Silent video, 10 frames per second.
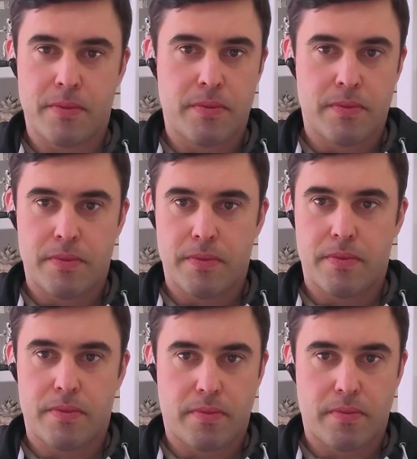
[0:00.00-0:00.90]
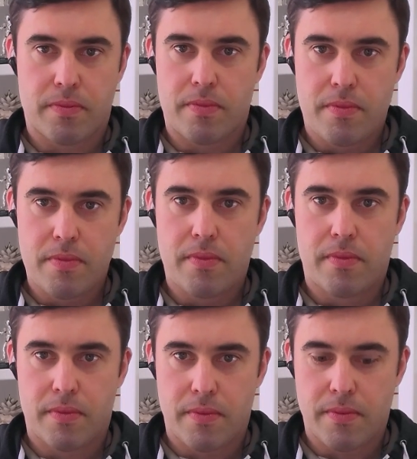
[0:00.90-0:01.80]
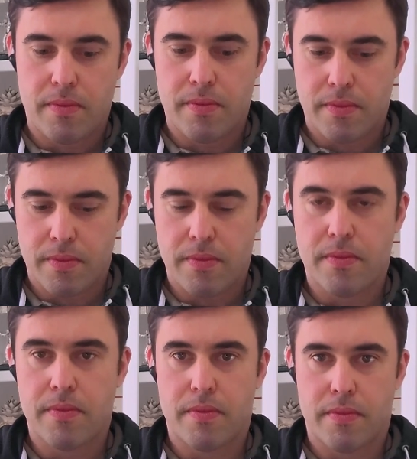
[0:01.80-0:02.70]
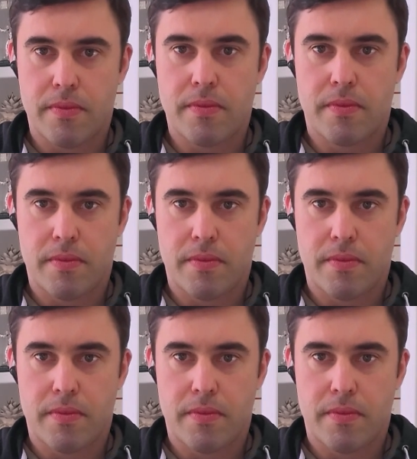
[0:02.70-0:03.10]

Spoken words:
No words are spoken by the person on screen.